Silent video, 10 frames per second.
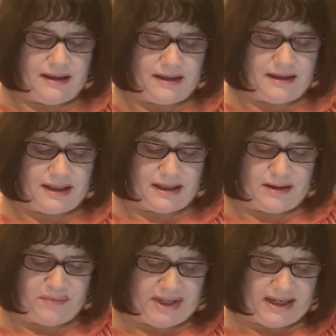thing in a
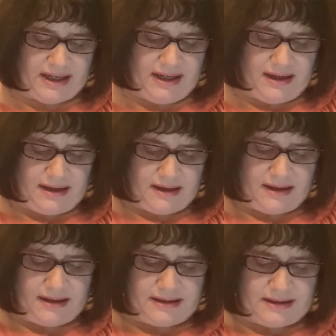bag.
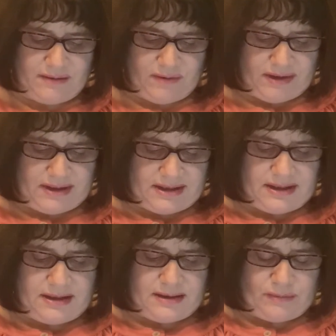Let's see what this is.